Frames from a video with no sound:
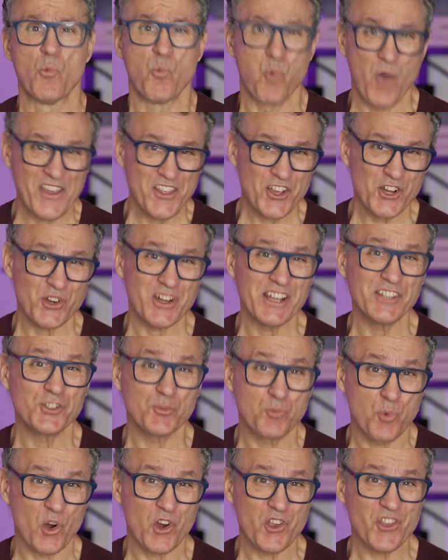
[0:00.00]
Whether it's
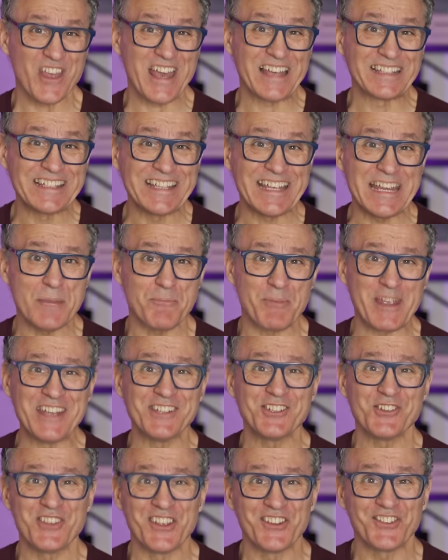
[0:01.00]
worth a leap
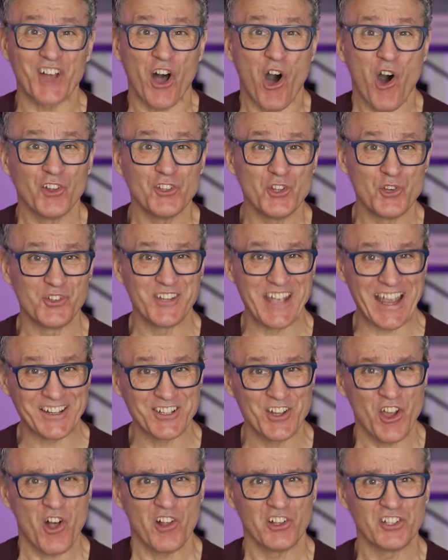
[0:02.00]
into this all-new
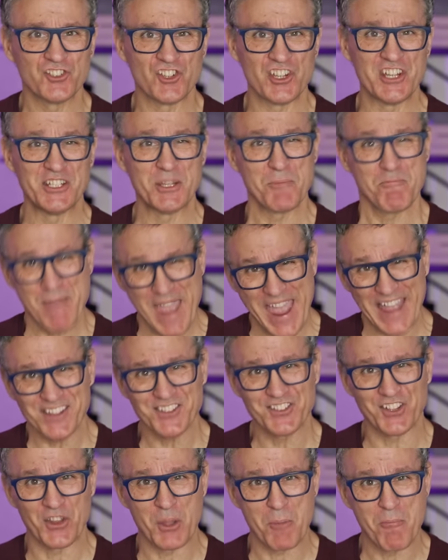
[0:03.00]
technology
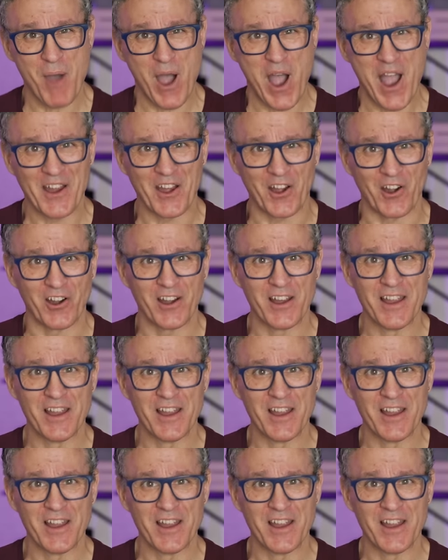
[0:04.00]
depends on the buyer.